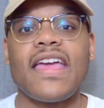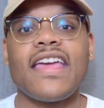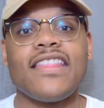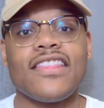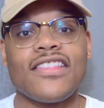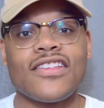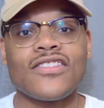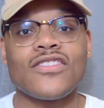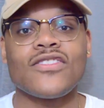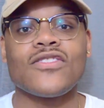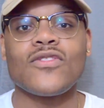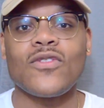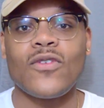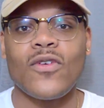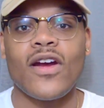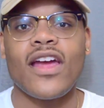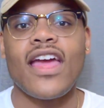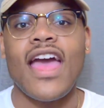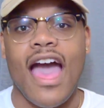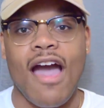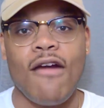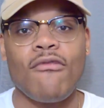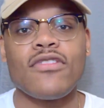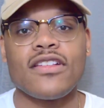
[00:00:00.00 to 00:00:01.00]
In this
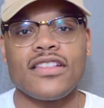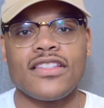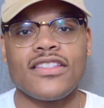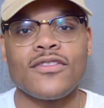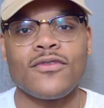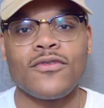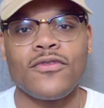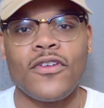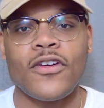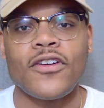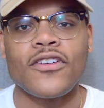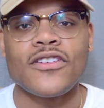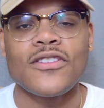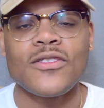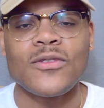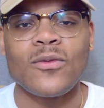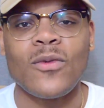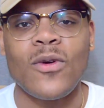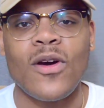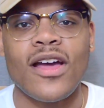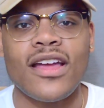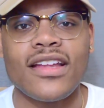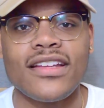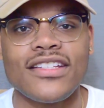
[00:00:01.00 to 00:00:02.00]
story, I was the first
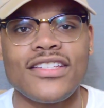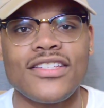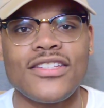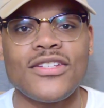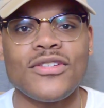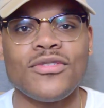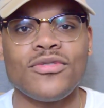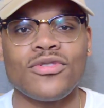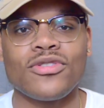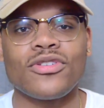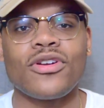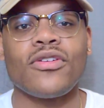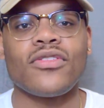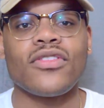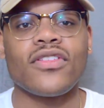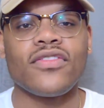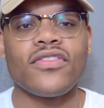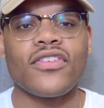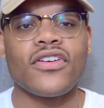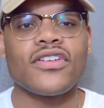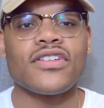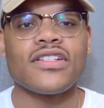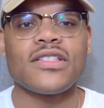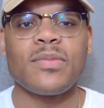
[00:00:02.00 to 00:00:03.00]
one to throw the
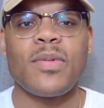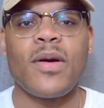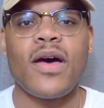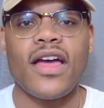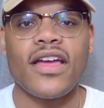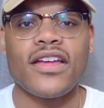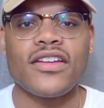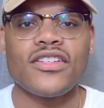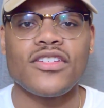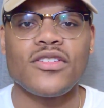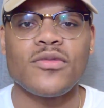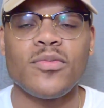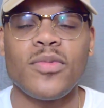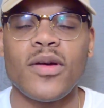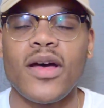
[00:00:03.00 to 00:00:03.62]
first punch,